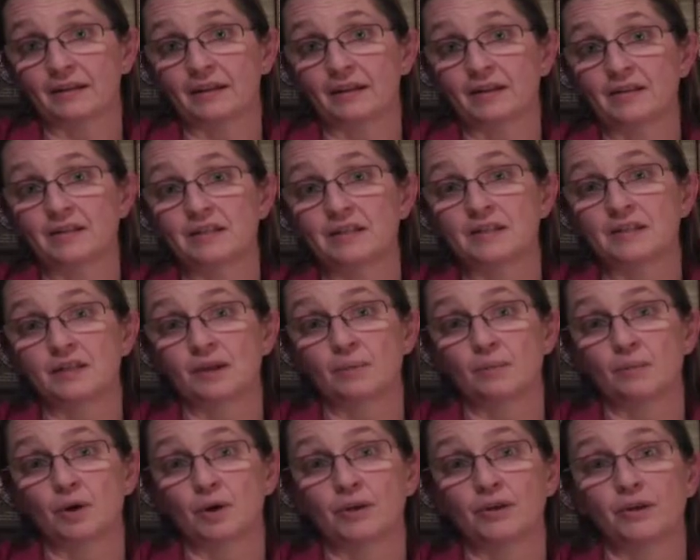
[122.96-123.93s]
I can see
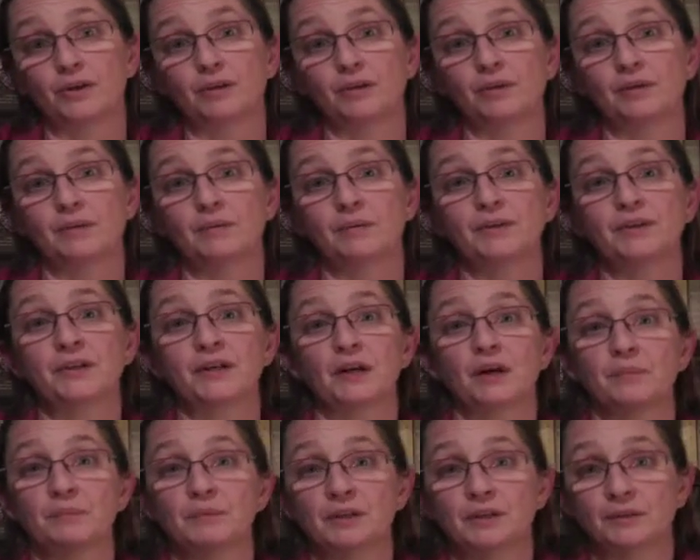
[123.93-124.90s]
someone not only when they
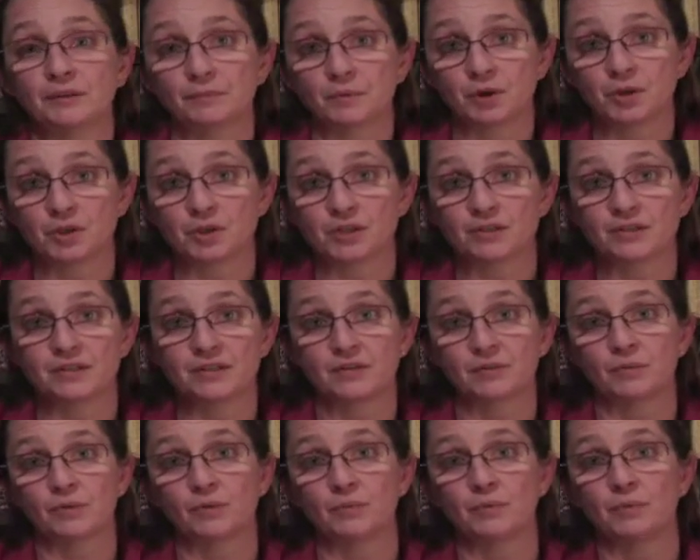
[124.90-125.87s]
come in an emergency
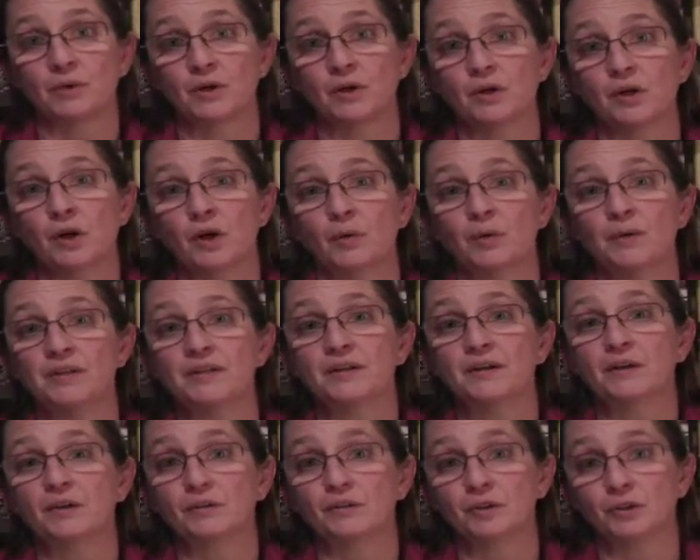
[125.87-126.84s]
room or when
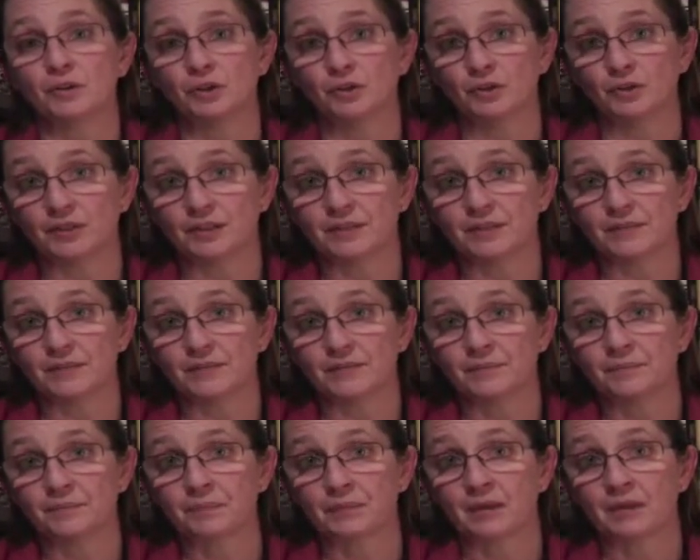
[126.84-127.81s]
they're on the unit
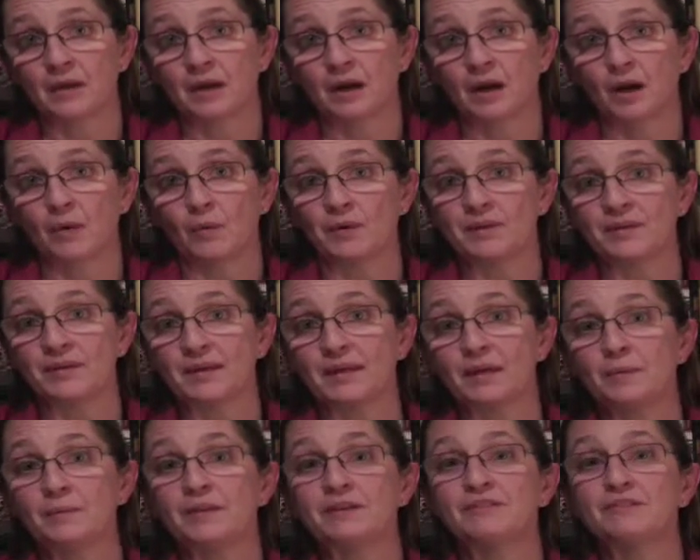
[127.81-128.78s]
or when they
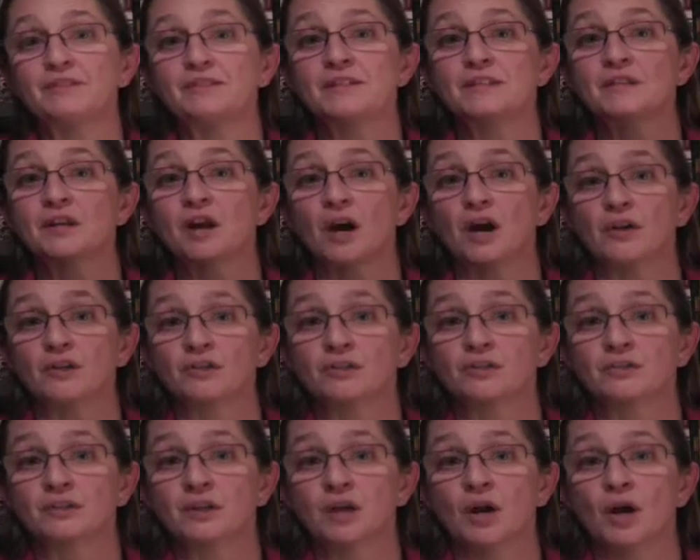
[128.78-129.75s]
come and visit
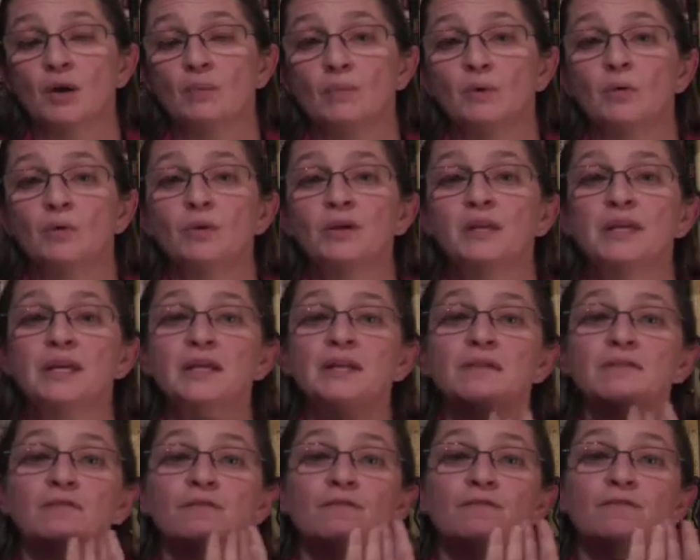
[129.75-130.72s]
us, but we
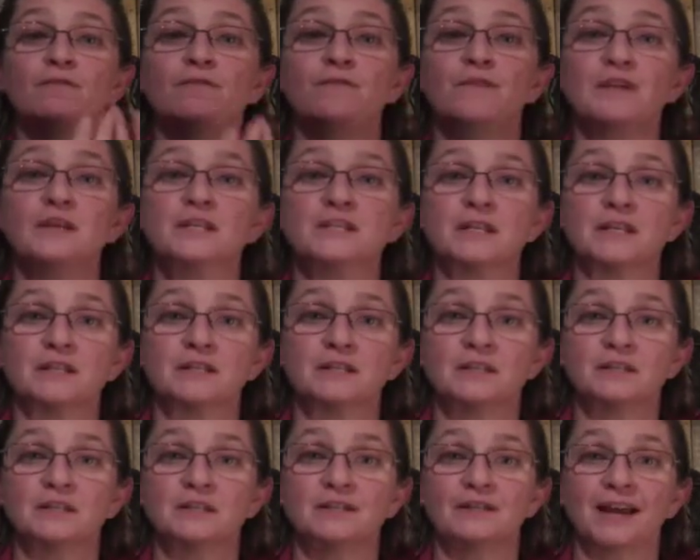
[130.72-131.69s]
can visit,
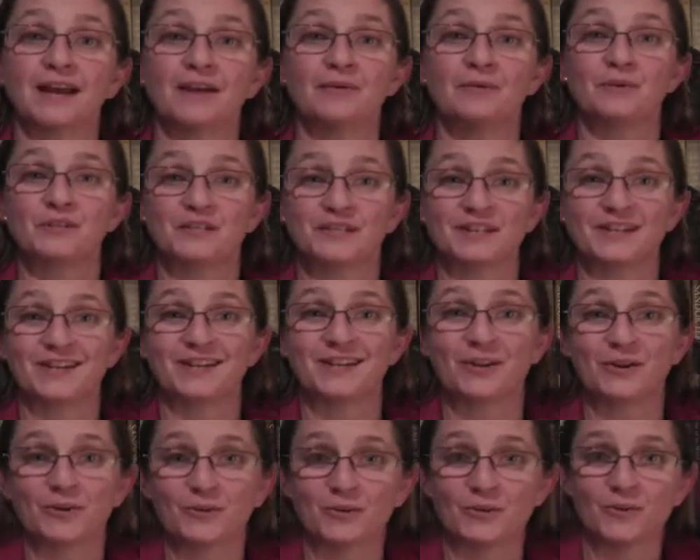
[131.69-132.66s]
I would say,
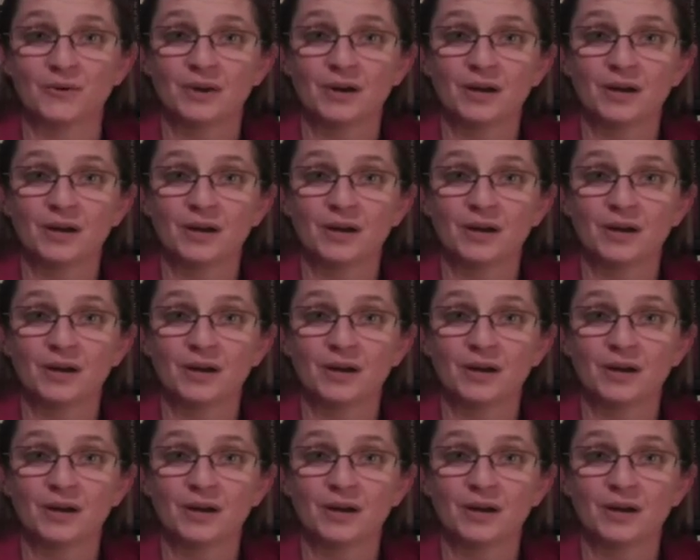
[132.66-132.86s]
you,